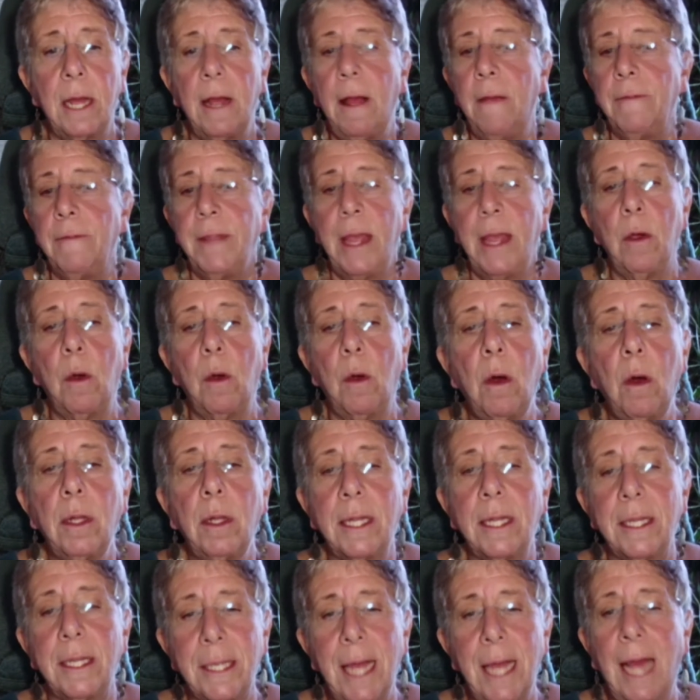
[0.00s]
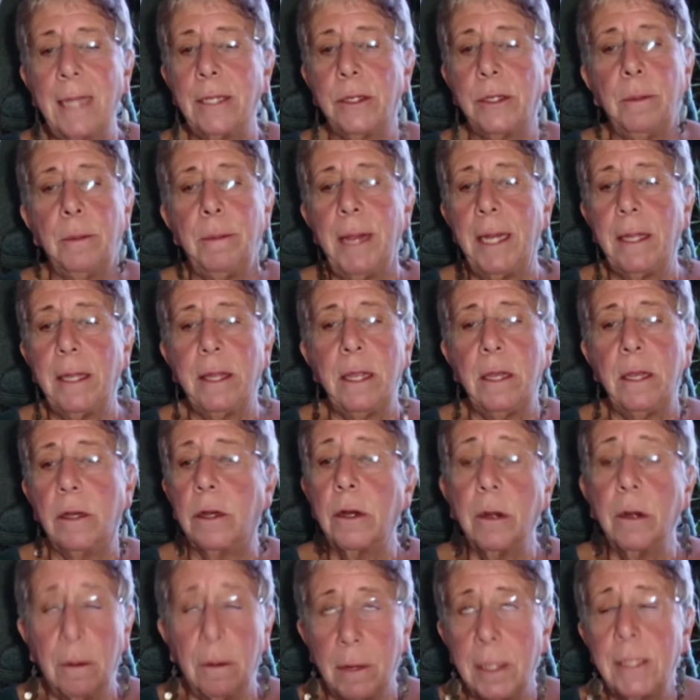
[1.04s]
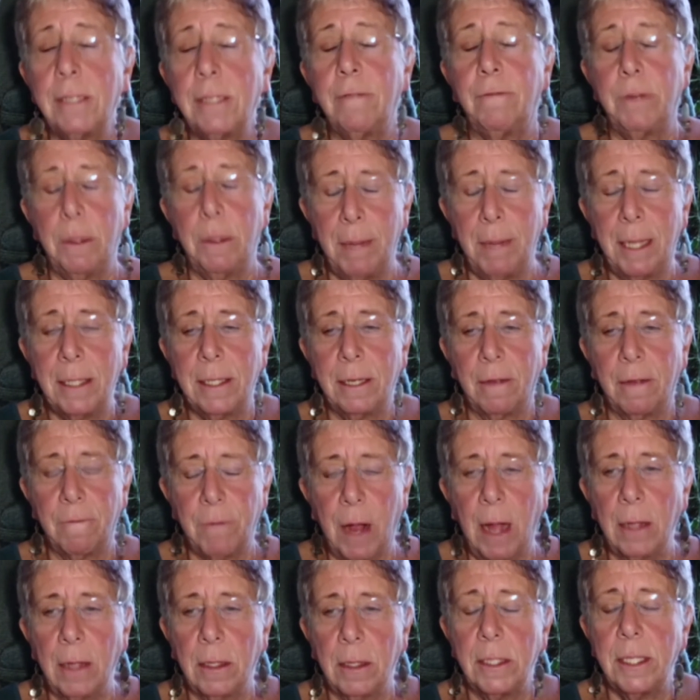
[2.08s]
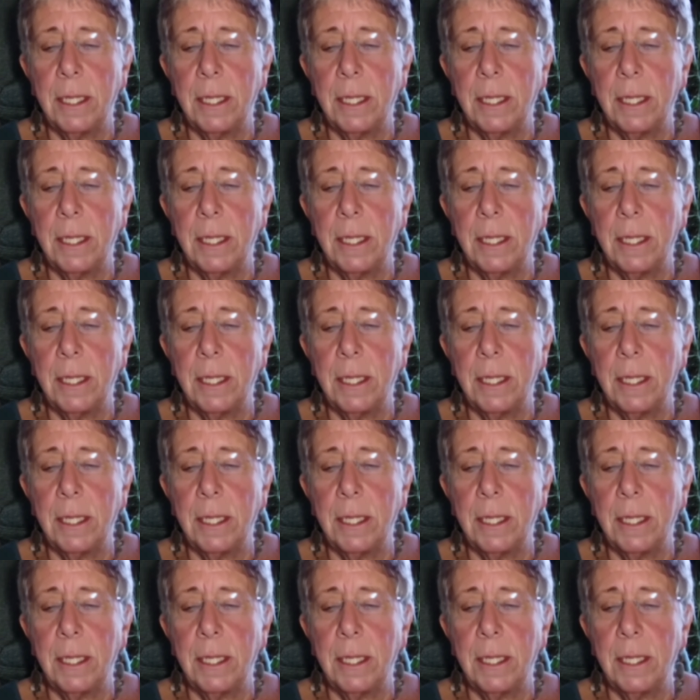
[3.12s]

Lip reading: they all exacerbate the occurrence of domestic violence.